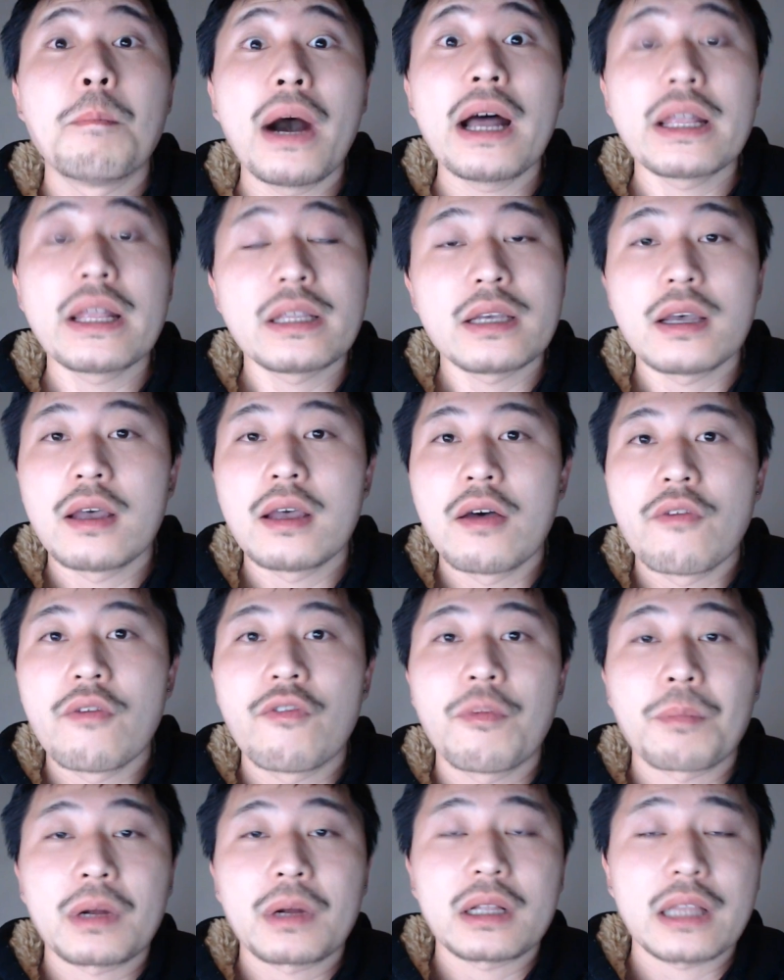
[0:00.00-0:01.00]
but
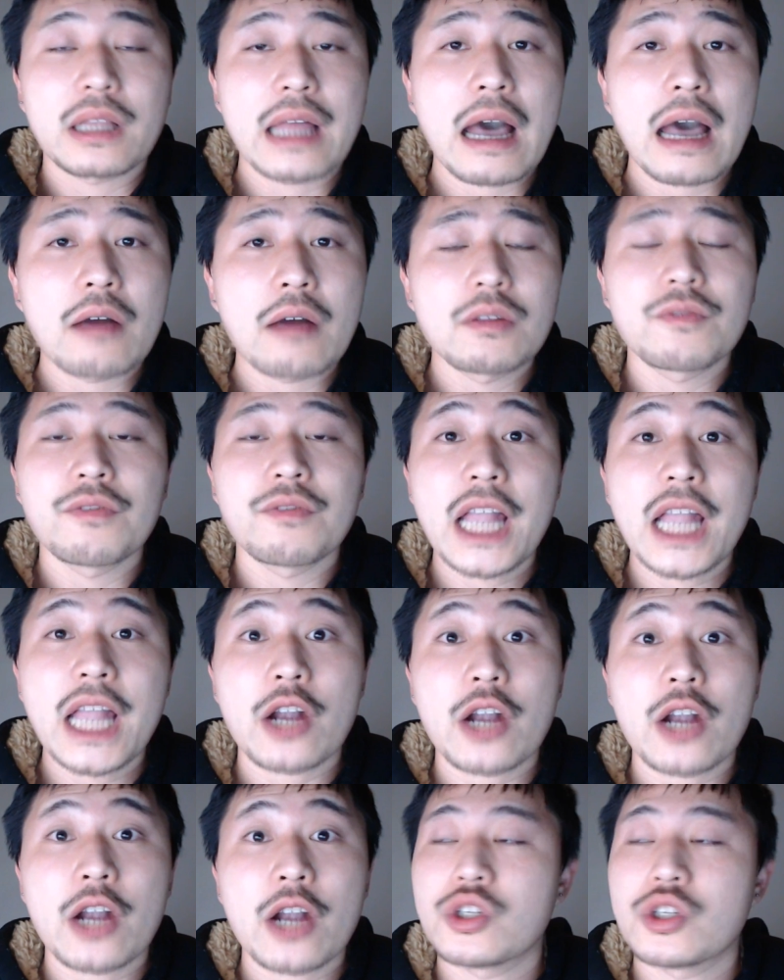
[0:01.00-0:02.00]
from
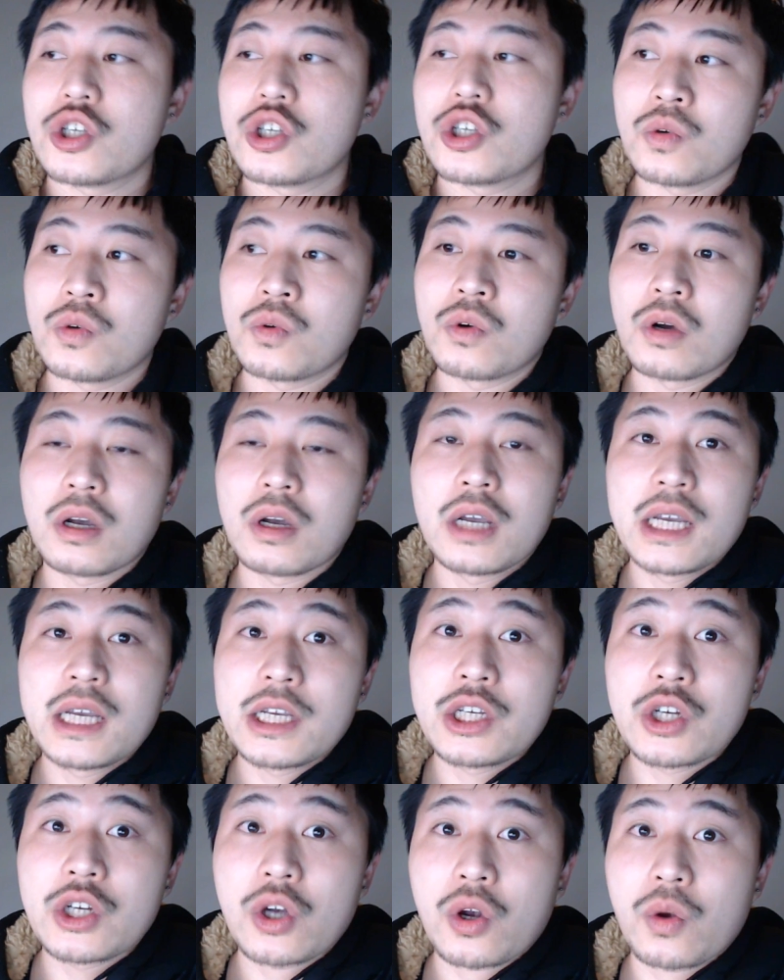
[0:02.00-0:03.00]
Cloudflare to
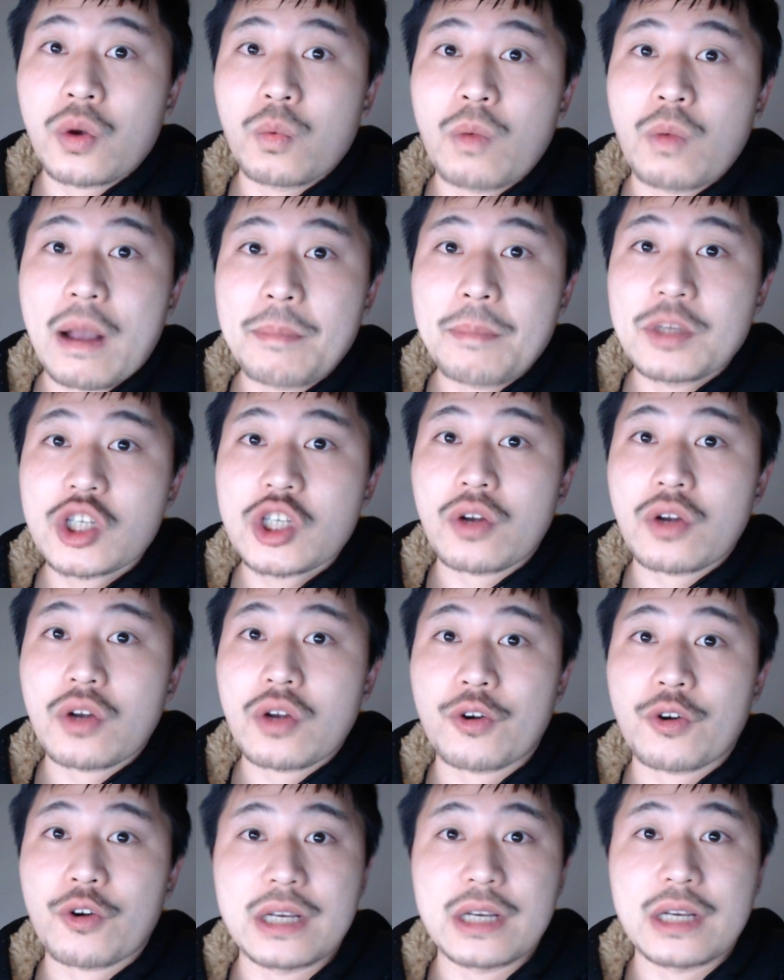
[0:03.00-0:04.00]
your web
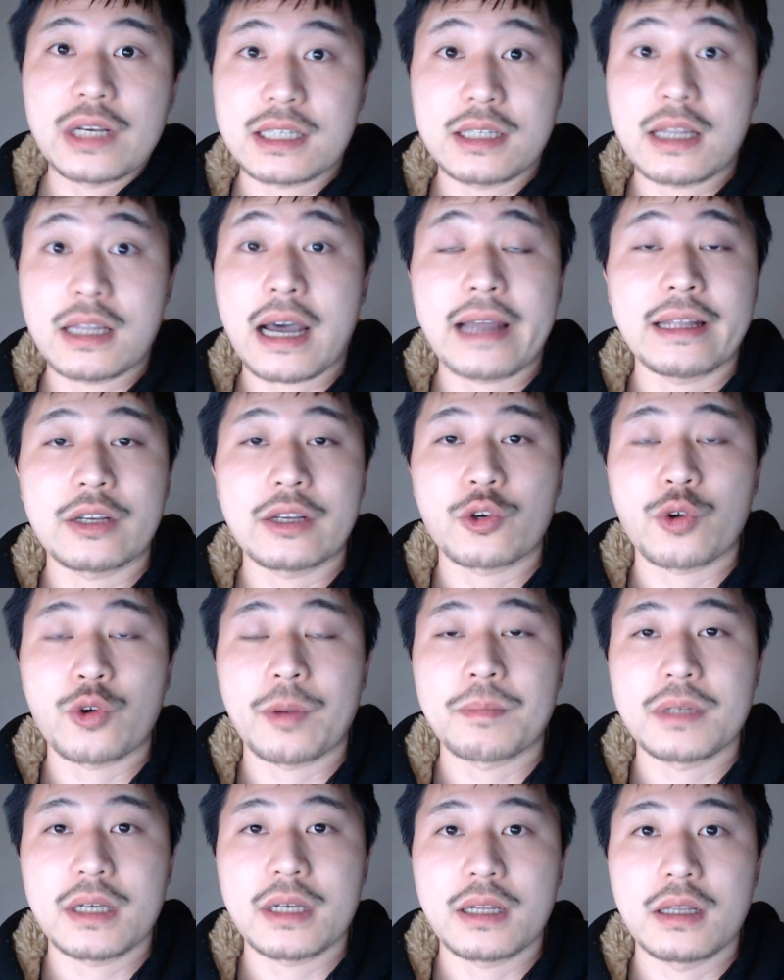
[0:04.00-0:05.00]
server is not
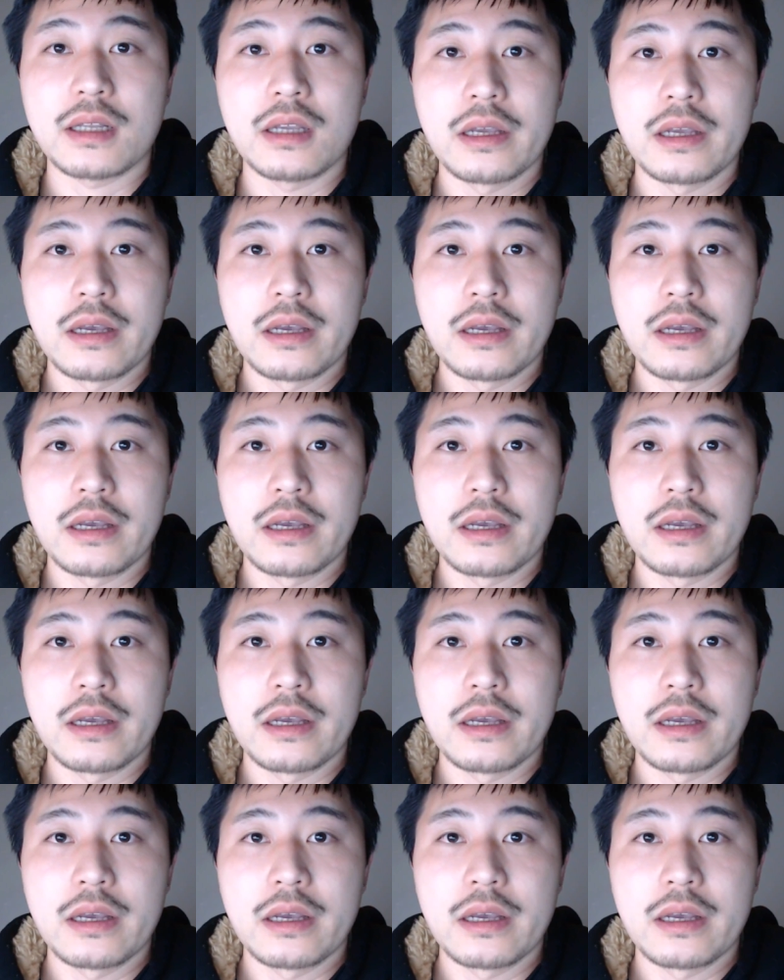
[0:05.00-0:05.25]
encrypted.